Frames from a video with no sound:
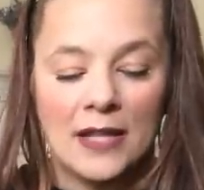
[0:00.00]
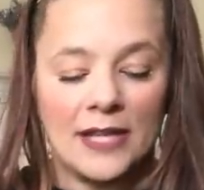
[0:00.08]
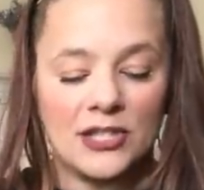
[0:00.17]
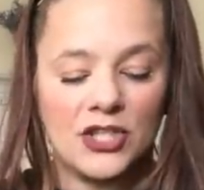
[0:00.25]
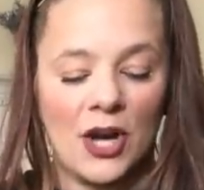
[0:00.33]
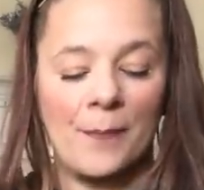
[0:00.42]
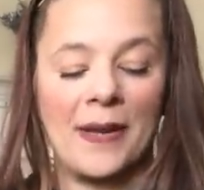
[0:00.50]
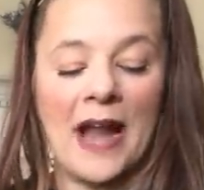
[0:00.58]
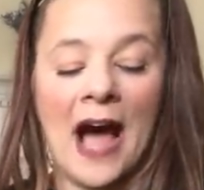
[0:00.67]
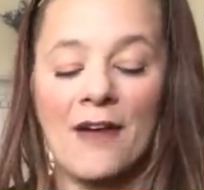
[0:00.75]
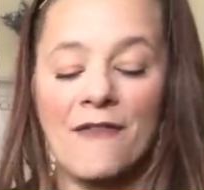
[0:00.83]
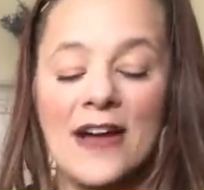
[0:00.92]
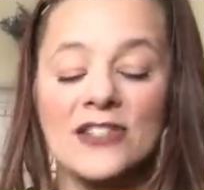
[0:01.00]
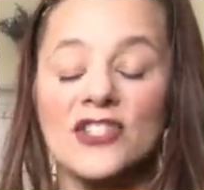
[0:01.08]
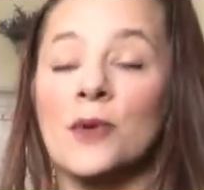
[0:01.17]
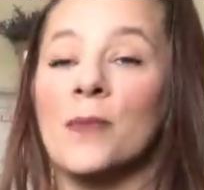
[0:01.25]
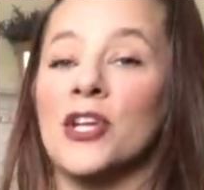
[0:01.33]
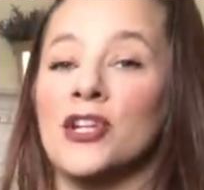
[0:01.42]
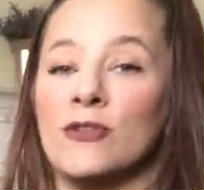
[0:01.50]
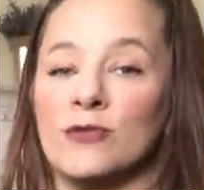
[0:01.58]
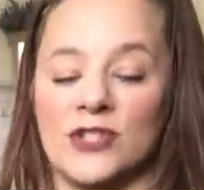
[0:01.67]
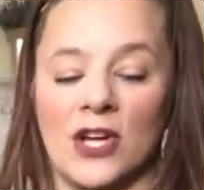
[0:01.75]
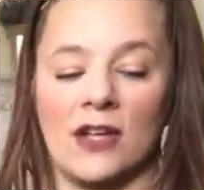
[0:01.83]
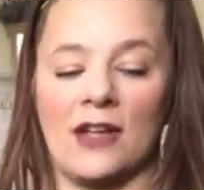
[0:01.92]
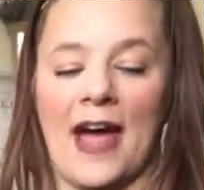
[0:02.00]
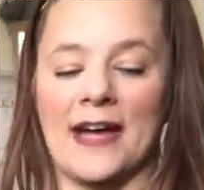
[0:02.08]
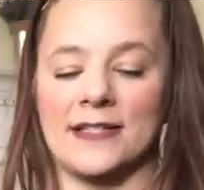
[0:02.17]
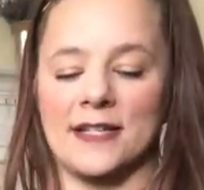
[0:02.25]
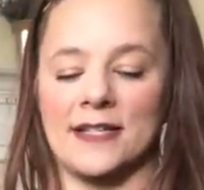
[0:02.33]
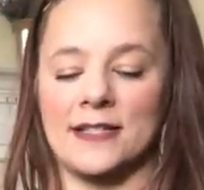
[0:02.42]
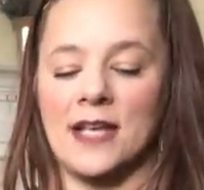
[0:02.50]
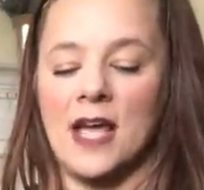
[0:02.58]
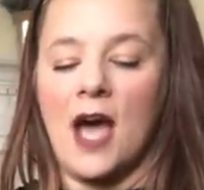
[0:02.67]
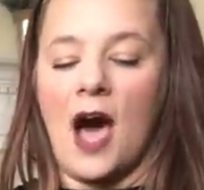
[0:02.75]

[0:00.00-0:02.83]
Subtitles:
Let's jump in. I found some new sunglasses.